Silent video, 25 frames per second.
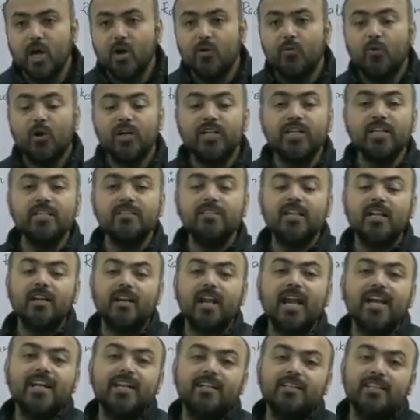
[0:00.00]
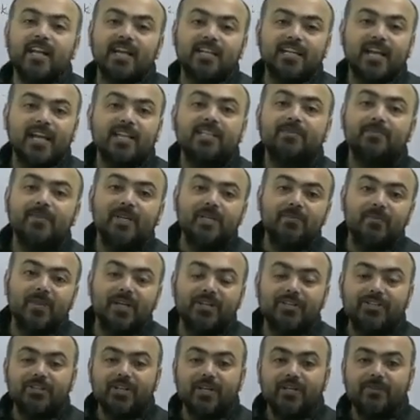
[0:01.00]
What is the right that has been
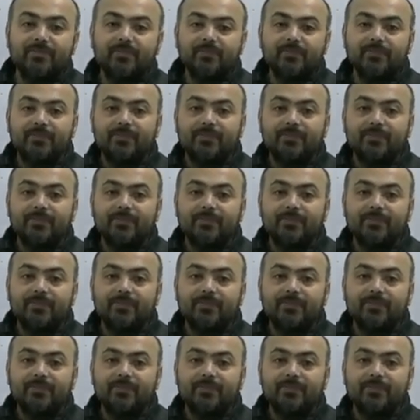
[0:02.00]
mentioned?